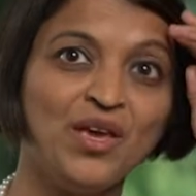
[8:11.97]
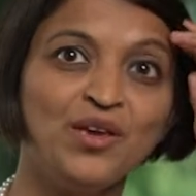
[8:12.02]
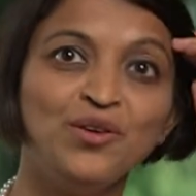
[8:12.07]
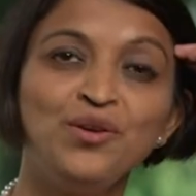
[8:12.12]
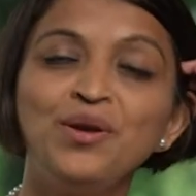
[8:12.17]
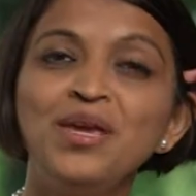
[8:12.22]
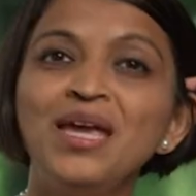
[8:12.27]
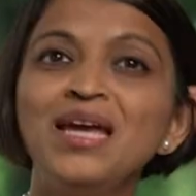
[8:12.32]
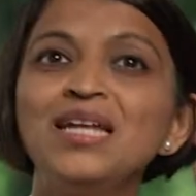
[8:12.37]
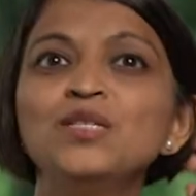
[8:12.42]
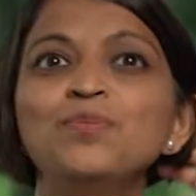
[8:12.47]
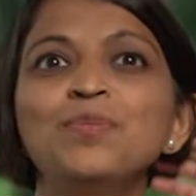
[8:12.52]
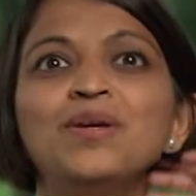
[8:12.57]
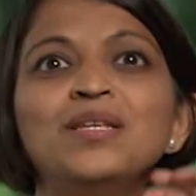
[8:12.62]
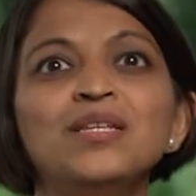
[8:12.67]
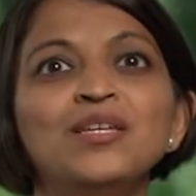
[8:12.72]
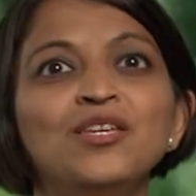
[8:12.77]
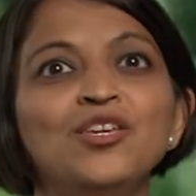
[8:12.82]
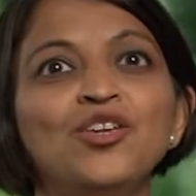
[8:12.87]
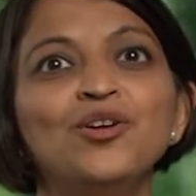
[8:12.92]
You can't
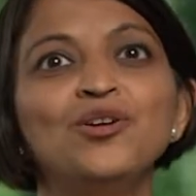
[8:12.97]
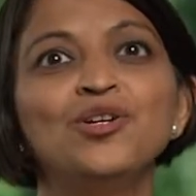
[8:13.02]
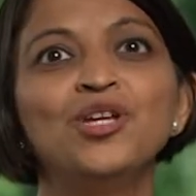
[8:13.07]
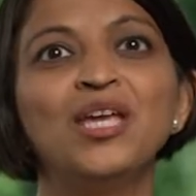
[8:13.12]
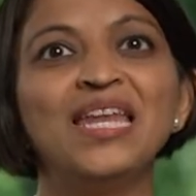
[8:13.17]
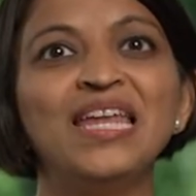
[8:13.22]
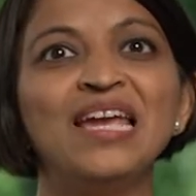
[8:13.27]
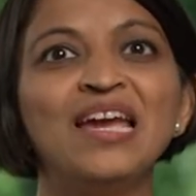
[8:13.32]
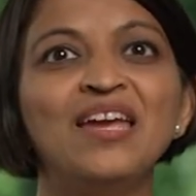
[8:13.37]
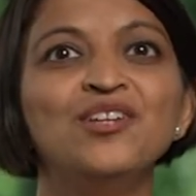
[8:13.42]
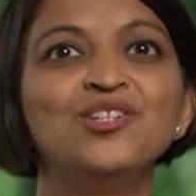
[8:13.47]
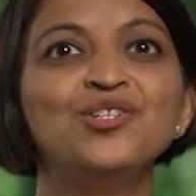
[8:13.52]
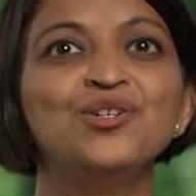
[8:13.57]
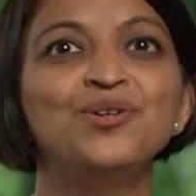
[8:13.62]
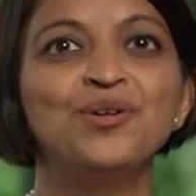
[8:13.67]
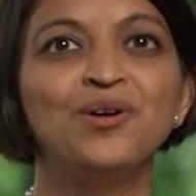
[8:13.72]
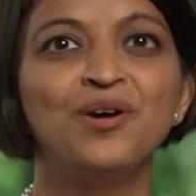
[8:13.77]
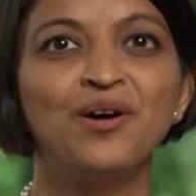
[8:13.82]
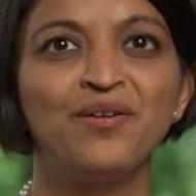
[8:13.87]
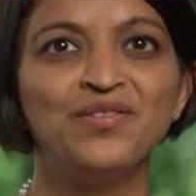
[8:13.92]
spend a year getting
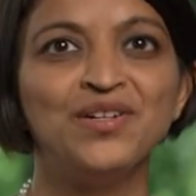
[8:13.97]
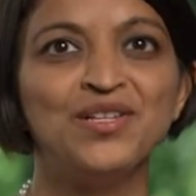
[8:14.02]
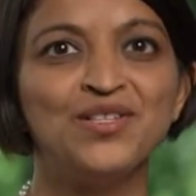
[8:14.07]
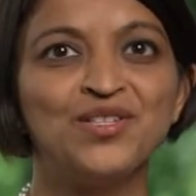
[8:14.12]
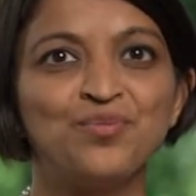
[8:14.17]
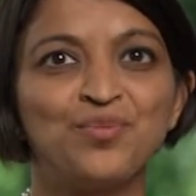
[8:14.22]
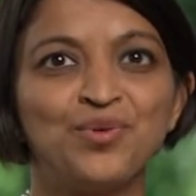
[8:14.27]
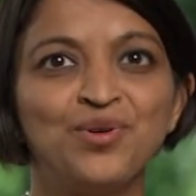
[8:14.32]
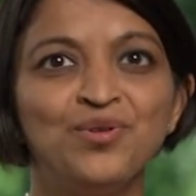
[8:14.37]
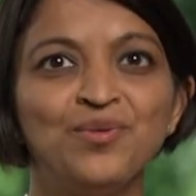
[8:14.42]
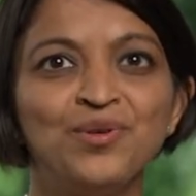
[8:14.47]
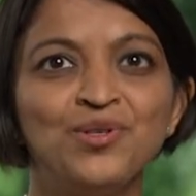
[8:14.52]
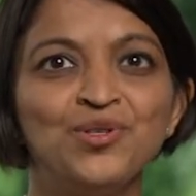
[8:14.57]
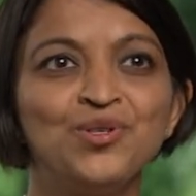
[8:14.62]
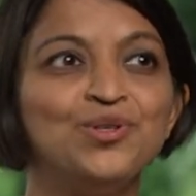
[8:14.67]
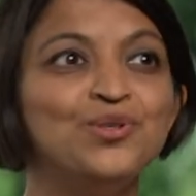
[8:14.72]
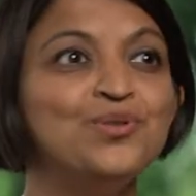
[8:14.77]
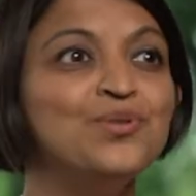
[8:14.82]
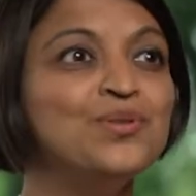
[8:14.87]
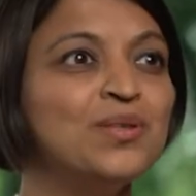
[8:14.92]
internal governance approvals
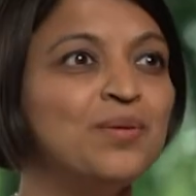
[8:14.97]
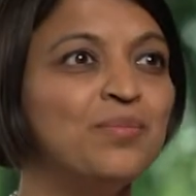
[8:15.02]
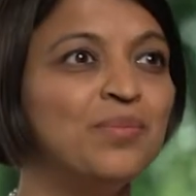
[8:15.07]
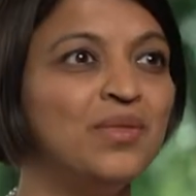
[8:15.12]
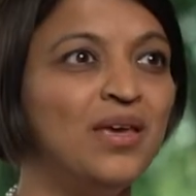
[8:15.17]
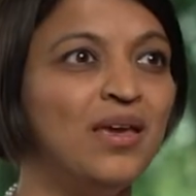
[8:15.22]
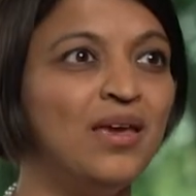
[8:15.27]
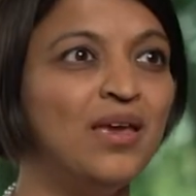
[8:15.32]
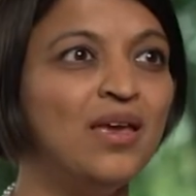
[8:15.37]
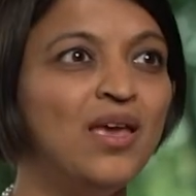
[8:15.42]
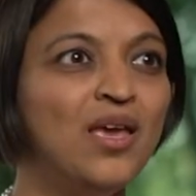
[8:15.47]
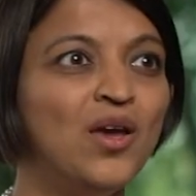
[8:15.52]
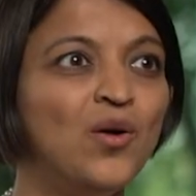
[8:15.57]
to do something